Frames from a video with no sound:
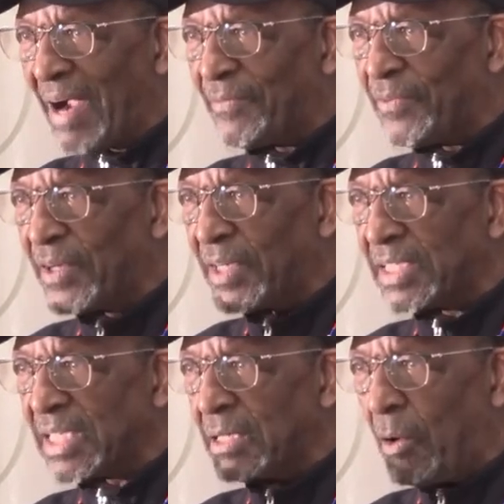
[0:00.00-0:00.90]
African
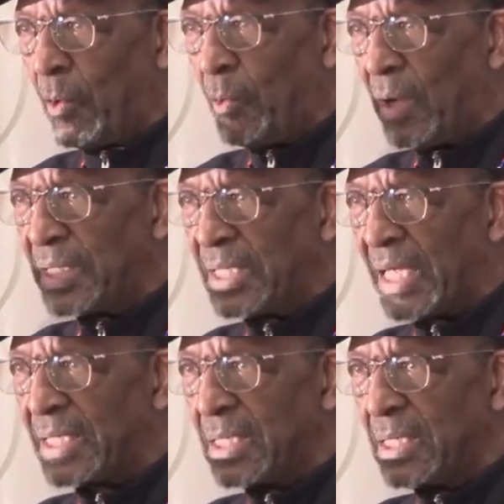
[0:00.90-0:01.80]
descent owe a
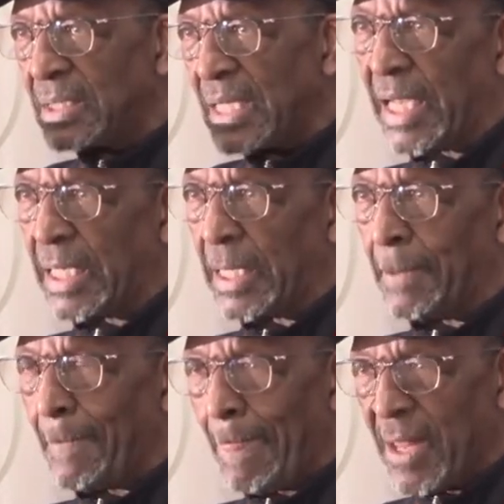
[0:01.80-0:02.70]
debt to Haiti.